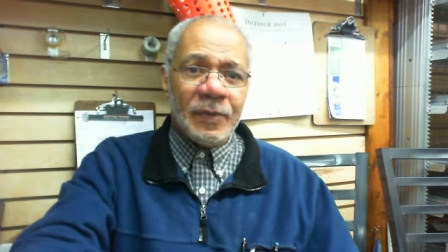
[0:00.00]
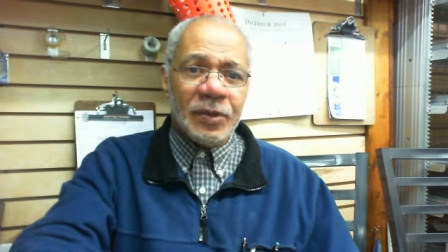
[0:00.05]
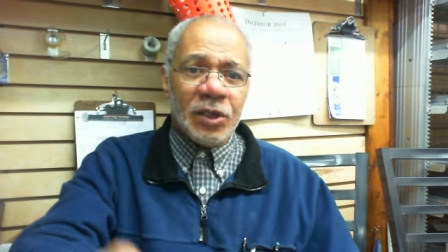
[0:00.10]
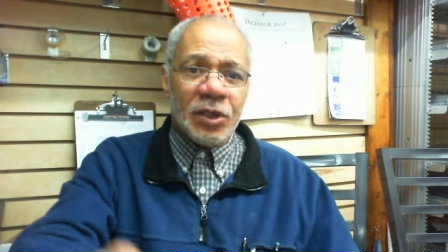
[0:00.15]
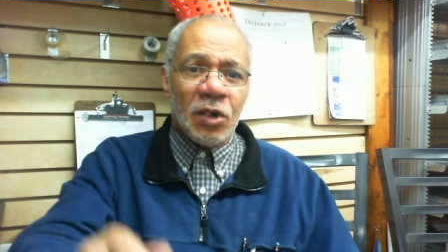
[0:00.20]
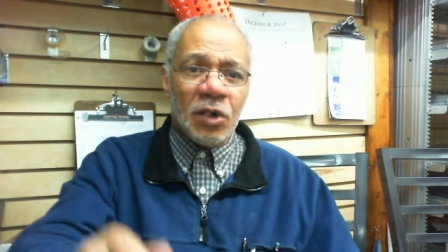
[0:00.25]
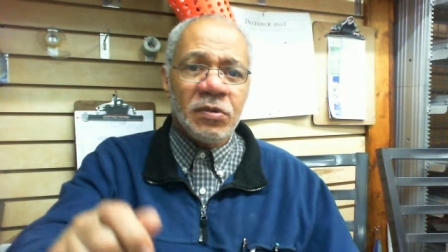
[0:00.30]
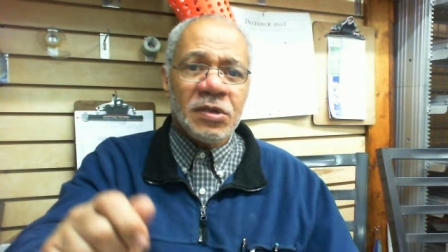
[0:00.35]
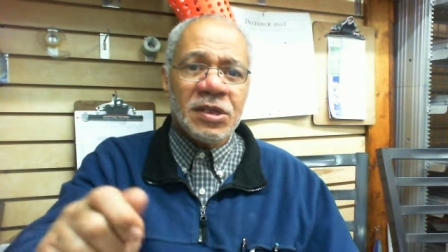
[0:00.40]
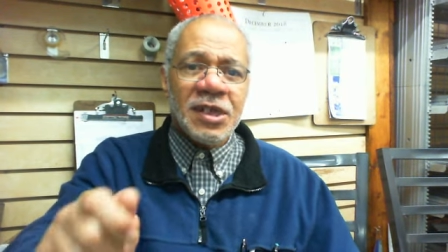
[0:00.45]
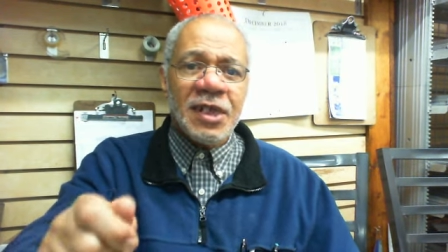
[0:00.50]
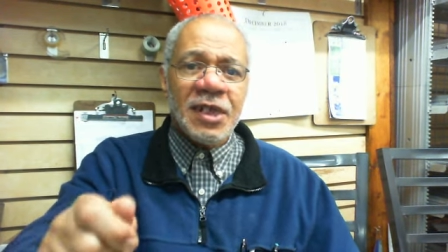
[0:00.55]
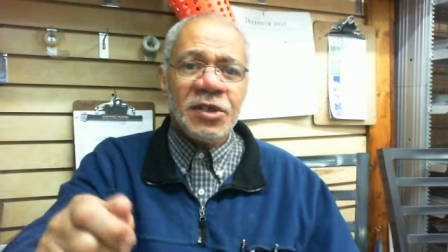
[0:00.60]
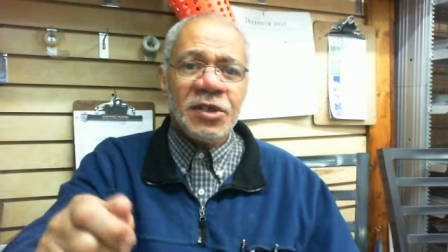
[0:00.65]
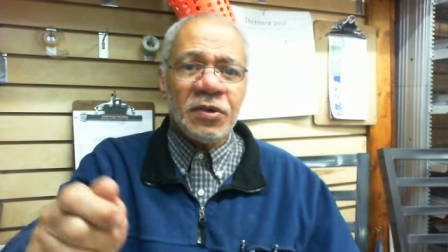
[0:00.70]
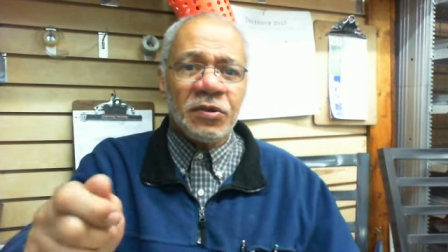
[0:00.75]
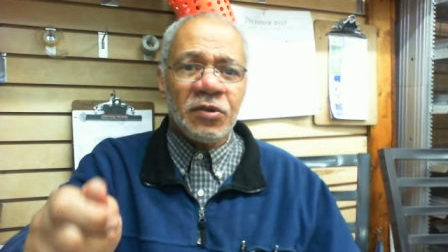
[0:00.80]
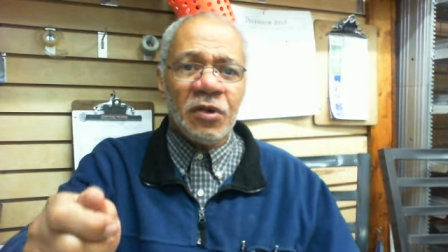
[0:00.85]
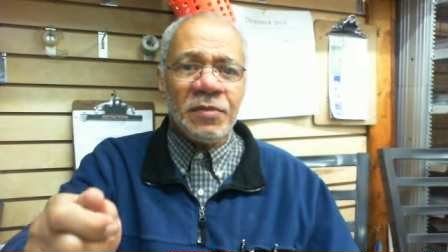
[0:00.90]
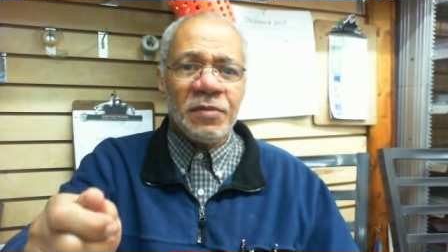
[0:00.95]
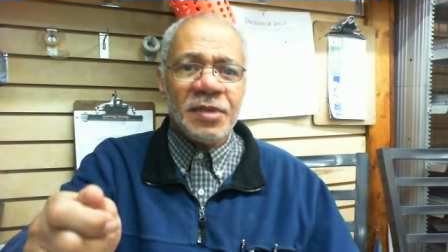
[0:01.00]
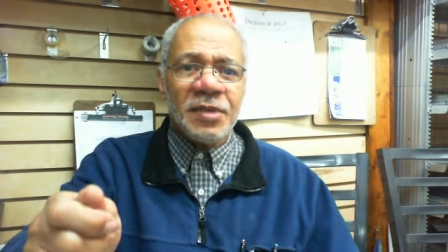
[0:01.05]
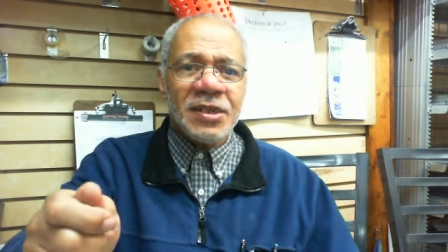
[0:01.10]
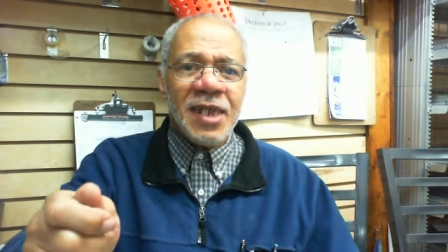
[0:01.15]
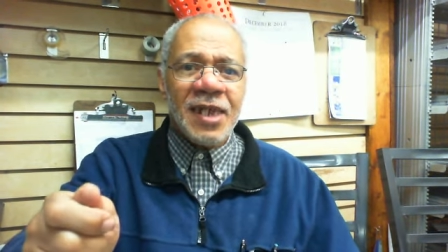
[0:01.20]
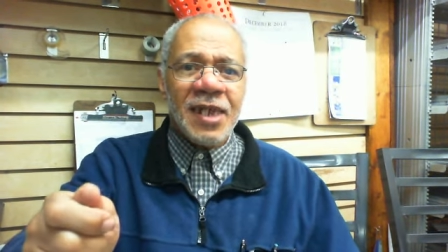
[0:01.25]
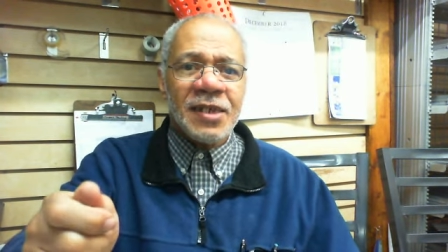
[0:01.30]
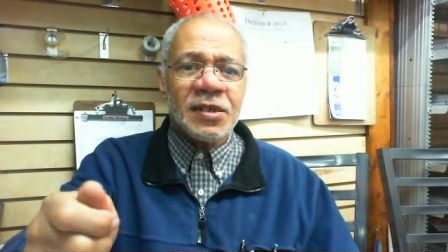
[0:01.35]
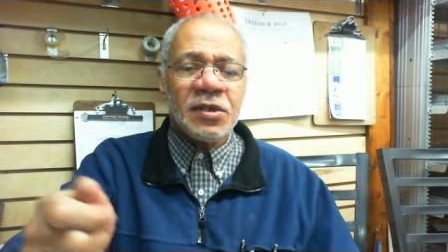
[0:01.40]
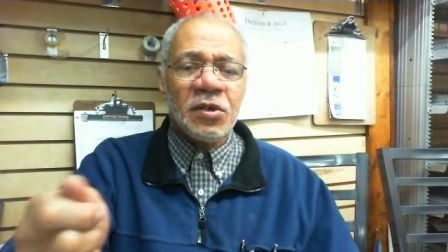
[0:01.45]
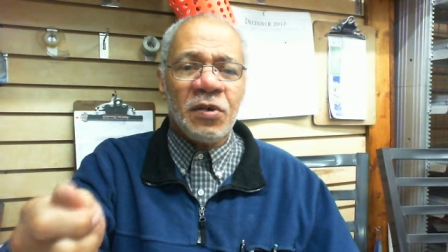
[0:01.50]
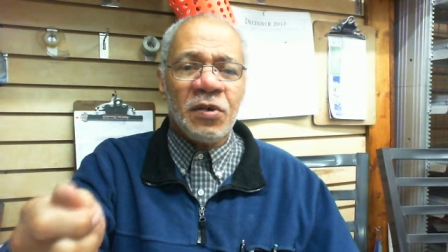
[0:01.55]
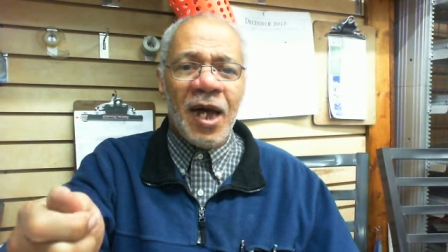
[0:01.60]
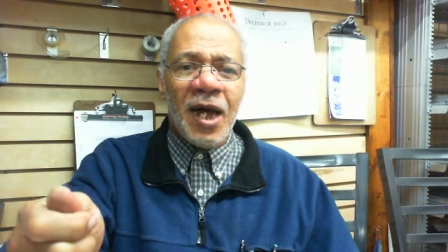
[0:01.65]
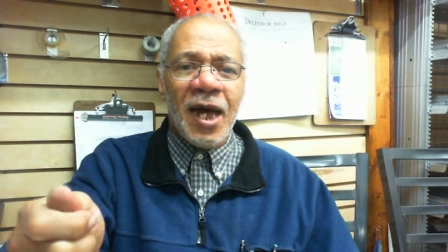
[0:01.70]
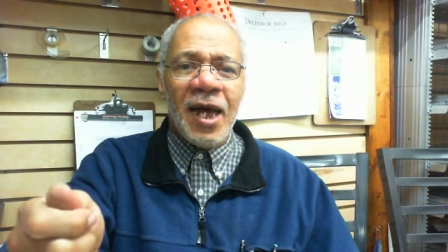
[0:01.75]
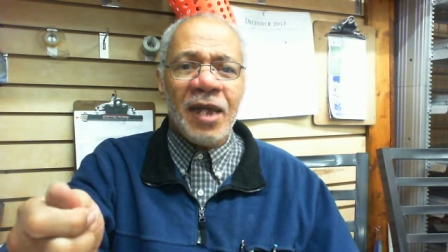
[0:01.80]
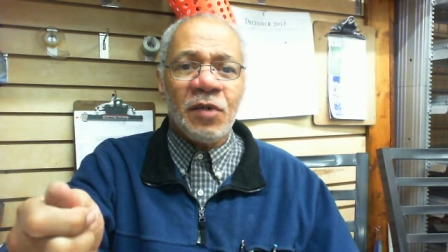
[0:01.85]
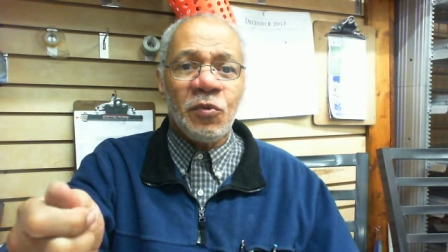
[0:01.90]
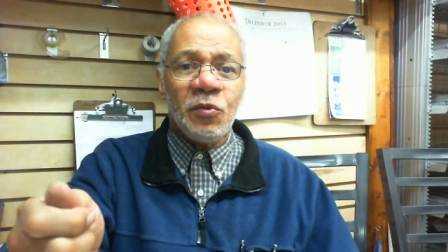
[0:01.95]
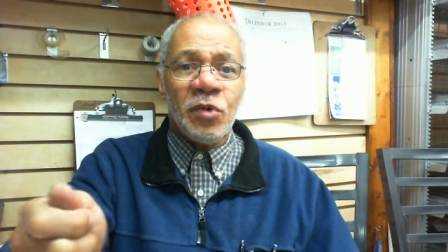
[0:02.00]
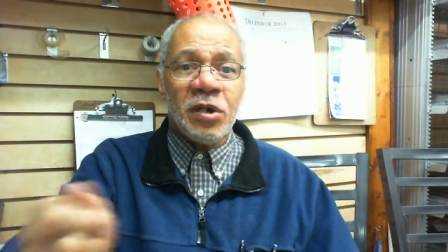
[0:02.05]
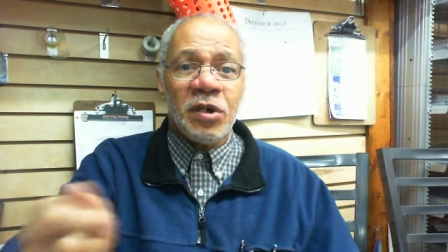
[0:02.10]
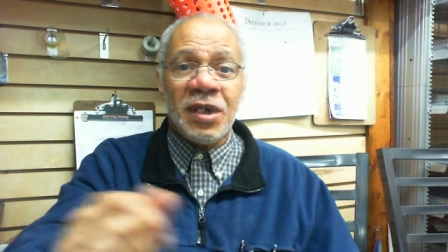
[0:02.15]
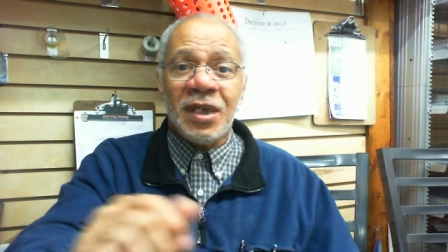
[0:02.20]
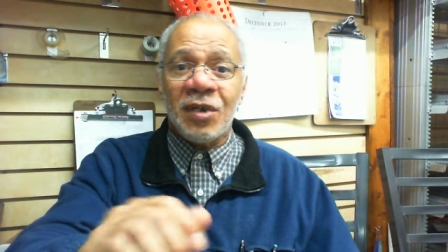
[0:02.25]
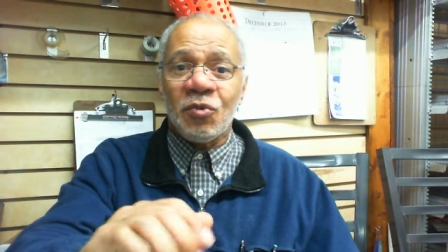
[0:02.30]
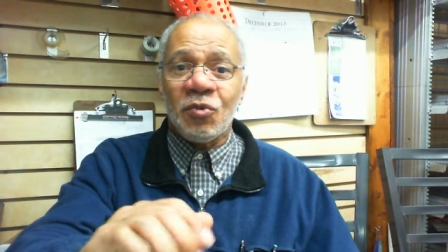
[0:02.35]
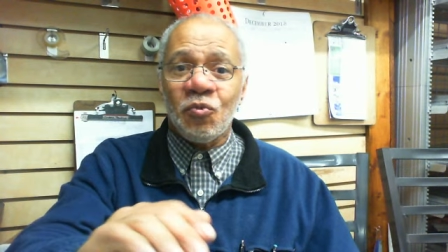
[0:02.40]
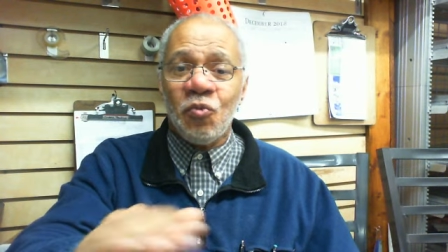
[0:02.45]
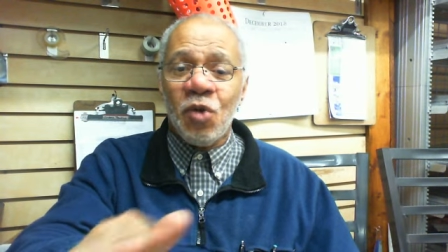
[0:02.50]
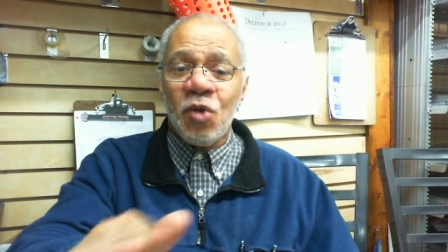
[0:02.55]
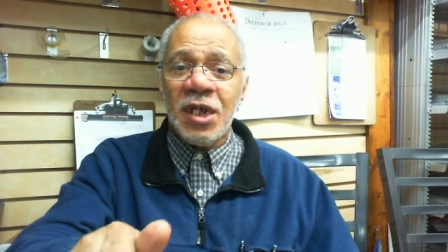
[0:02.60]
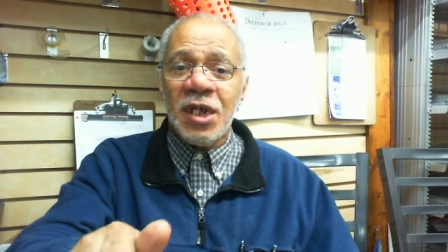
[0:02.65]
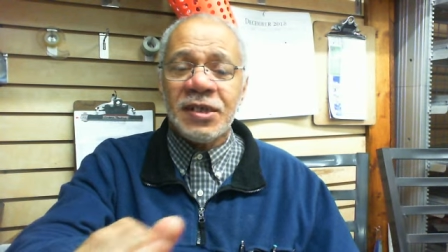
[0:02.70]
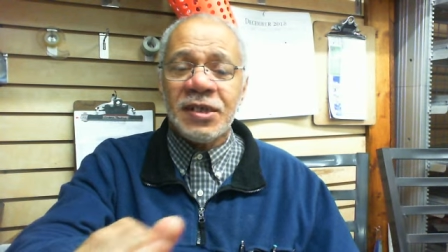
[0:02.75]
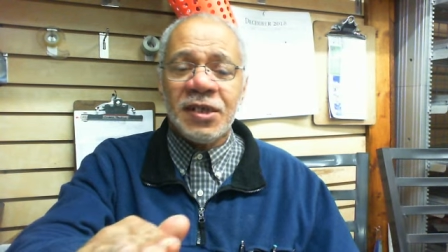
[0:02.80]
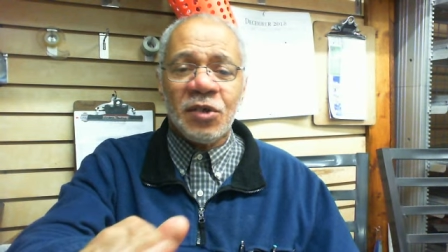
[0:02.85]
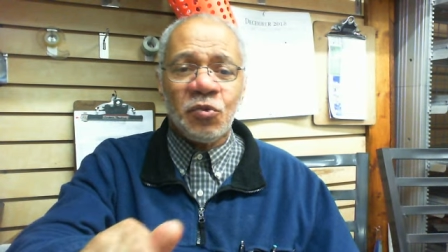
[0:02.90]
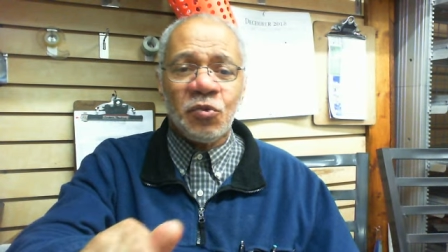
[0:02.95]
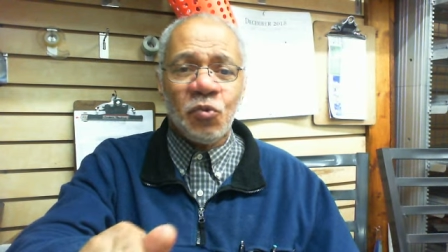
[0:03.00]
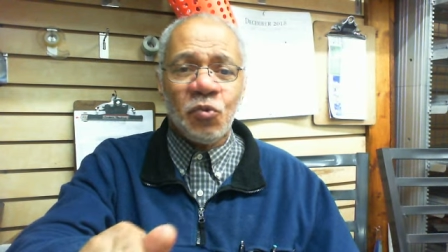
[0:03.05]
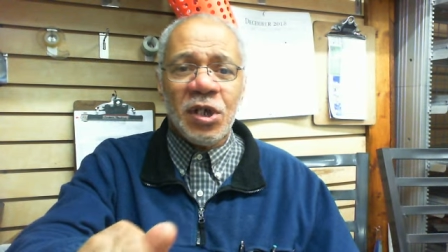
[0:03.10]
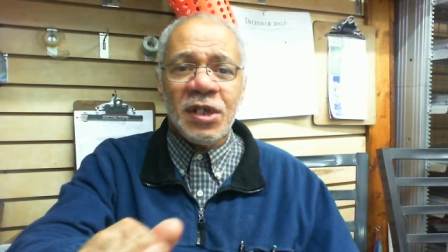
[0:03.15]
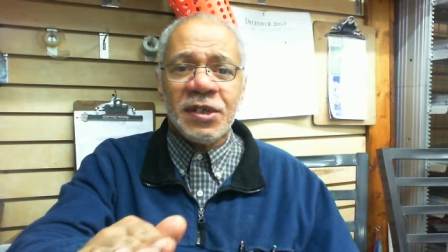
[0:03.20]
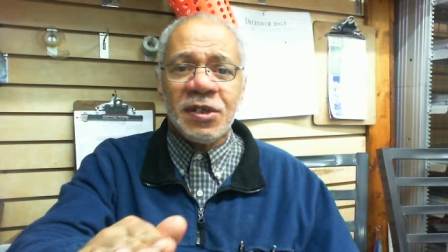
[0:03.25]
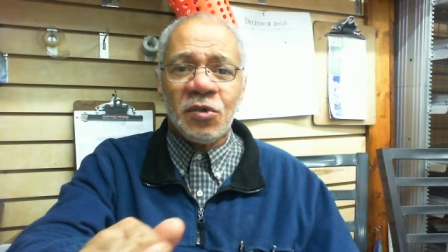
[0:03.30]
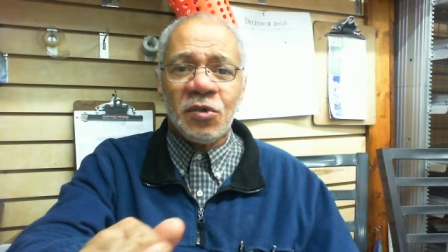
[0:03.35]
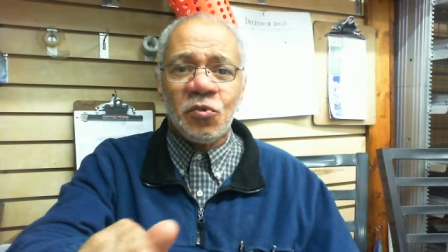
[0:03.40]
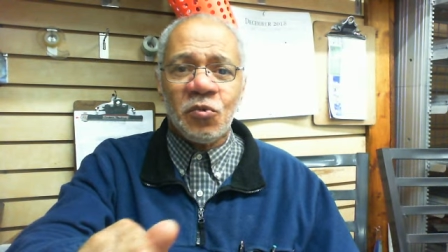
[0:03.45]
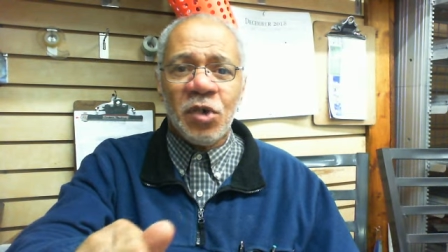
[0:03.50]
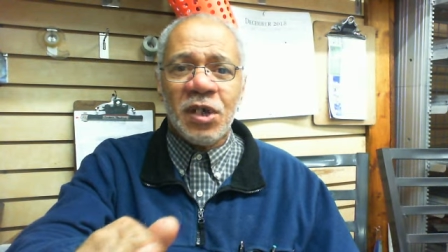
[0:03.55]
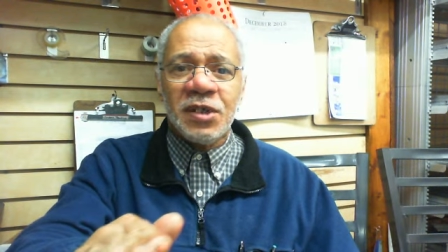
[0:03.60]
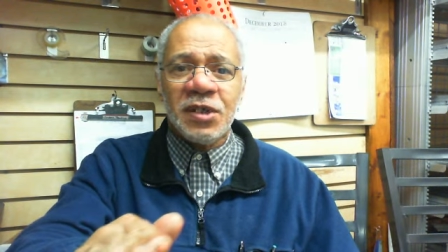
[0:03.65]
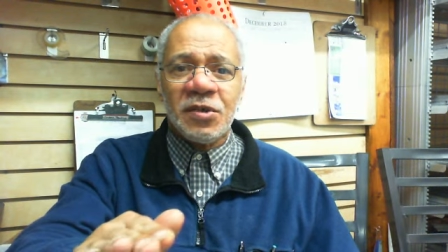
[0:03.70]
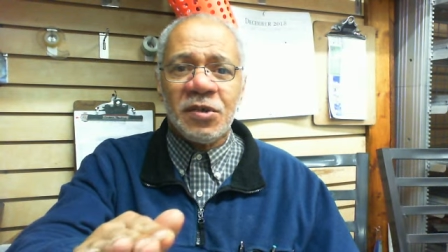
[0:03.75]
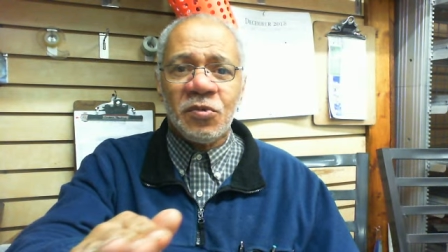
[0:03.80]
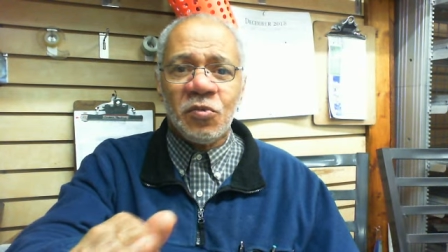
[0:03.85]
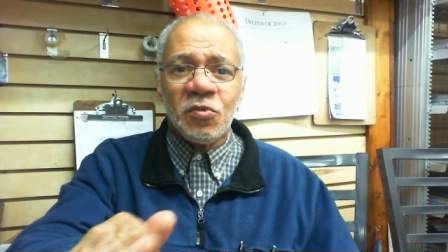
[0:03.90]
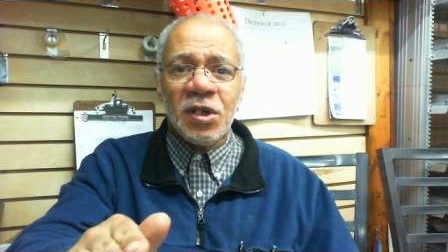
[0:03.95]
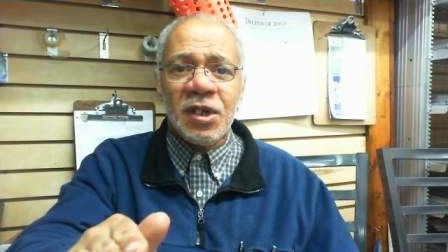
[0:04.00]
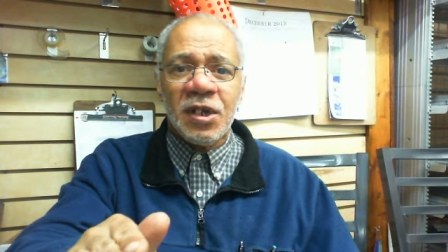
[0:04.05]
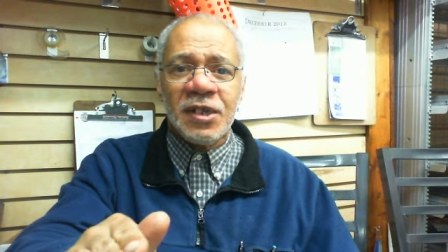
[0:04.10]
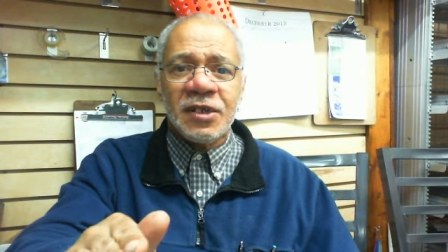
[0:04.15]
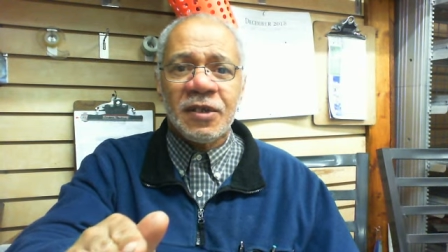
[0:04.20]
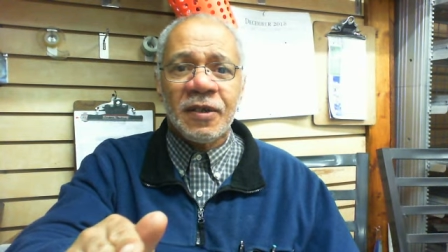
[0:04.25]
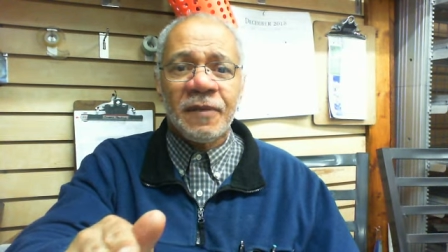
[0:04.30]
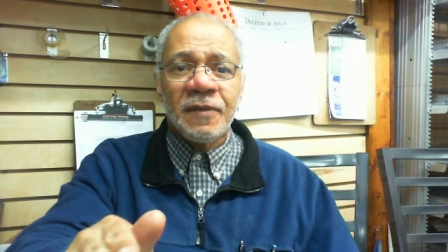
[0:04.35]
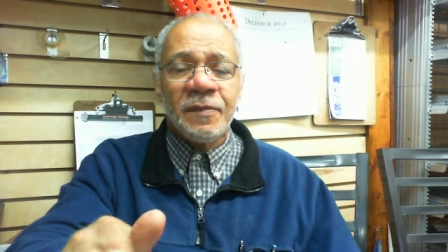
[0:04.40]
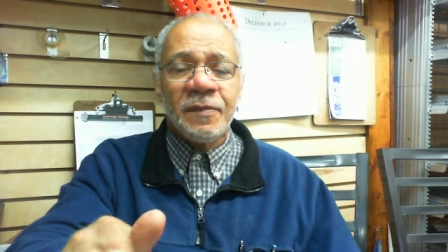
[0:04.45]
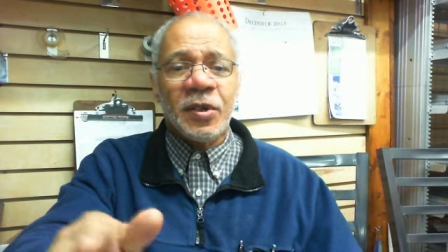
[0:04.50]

Don't set your thermostat so high where it runs and runs and runs and runs